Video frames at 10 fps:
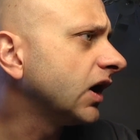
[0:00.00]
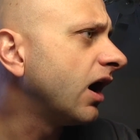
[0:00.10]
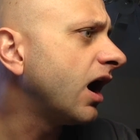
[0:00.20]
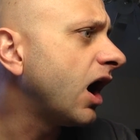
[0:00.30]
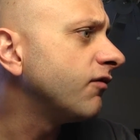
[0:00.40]

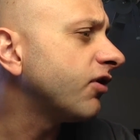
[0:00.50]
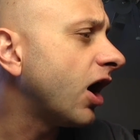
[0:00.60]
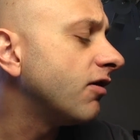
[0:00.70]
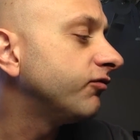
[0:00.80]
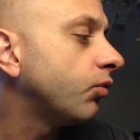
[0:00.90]

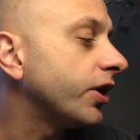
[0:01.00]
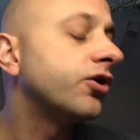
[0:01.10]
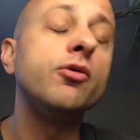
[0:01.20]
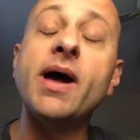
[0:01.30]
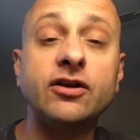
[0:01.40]
of what
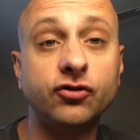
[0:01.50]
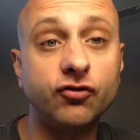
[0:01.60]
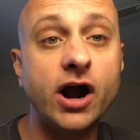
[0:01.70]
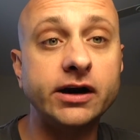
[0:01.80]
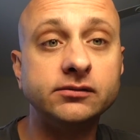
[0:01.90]
you're about to
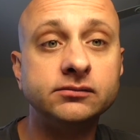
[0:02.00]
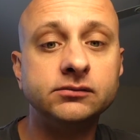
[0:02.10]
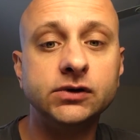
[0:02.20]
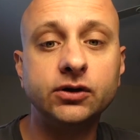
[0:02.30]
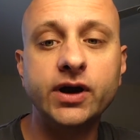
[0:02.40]
write.
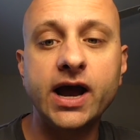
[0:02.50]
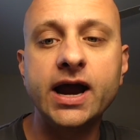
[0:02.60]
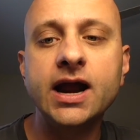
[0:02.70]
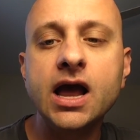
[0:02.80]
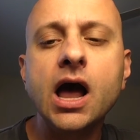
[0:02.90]

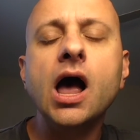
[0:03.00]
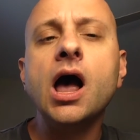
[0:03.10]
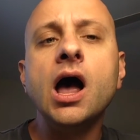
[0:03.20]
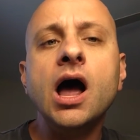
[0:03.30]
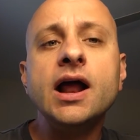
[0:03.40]
Okay.
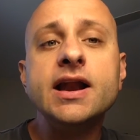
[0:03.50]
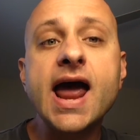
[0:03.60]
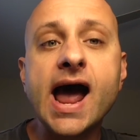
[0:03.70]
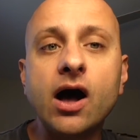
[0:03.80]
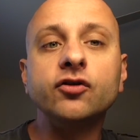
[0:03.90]

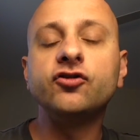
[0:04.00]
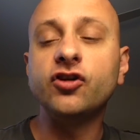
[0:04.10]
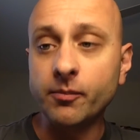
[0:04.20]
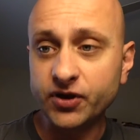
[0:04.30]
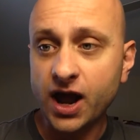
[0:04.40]
Now,
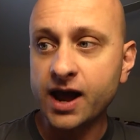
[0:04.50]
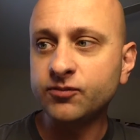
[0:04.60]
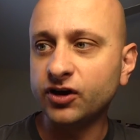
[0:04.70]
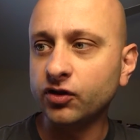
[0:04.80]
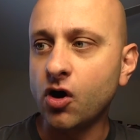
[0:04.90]

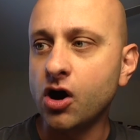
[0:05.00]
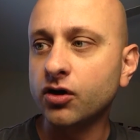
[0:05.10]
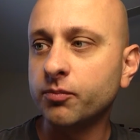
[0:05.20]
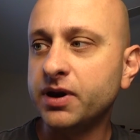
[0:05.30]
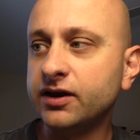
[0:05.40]
sometimes in
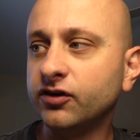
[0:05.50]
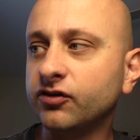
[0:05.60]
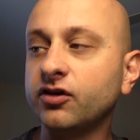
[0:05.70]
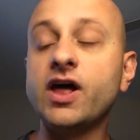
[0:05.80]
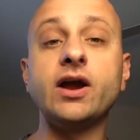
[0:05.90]
longer
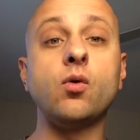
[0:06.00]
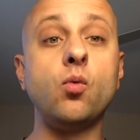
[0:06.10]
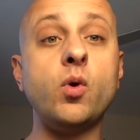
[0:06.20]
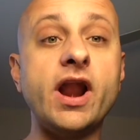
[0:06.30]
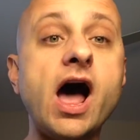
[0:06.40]
pieces, like
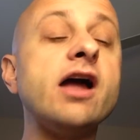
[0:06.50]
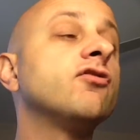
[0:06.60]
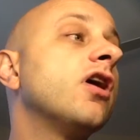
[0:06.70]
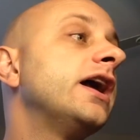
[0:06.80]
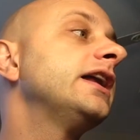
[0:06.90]
when I
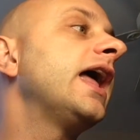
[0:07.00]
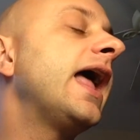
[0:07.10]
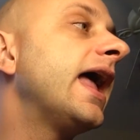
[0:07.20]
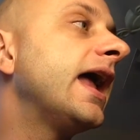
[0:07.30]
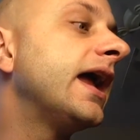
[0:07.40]
write
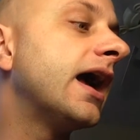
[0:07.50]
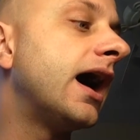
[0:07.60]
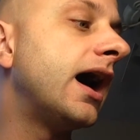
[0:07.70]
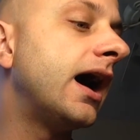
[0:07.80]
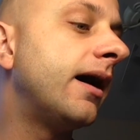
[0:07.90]
a
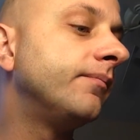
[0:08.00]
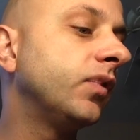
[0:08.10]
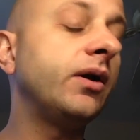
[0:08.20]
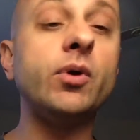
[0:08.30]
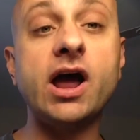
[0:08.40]

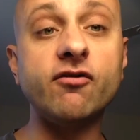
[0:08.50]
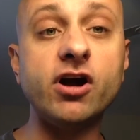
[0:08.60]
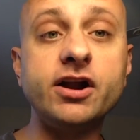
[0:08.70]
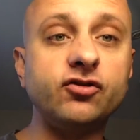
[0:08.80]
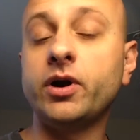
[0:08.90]

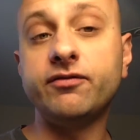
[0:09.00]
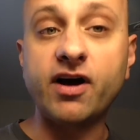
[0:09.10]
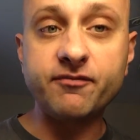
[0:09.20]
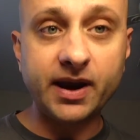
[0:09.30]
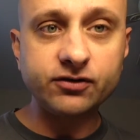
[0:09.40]

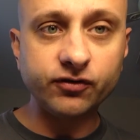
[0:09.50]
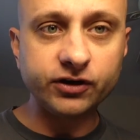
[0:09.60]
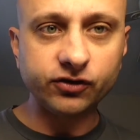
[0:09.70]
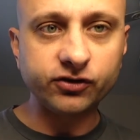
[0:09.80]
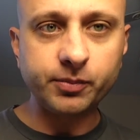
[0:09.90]
25-page
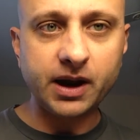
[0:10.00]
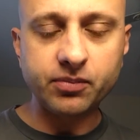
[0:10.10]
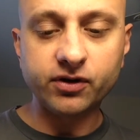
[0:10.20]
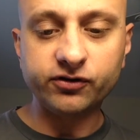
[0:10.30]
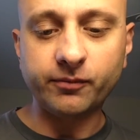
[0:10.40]
research
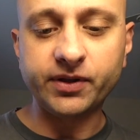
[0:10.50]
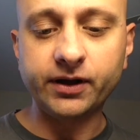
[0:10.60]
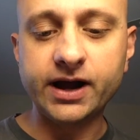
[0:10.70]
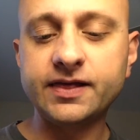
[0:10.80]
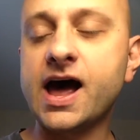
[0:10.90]
paper or something
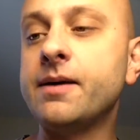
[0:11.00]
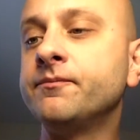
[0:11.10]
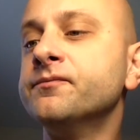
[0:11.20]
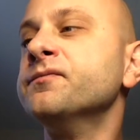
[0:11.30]
like that,